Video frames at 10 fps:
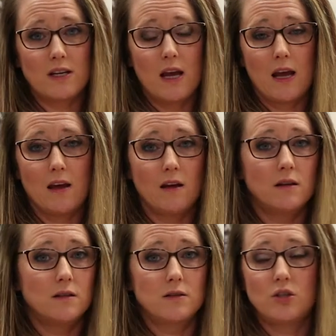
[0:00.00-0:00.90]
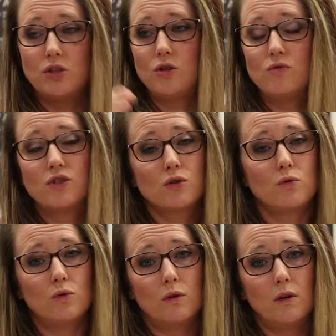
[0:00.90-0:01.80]
day to do
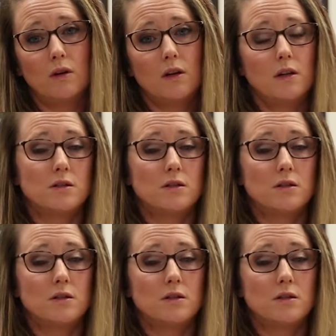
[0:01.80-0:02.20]
school,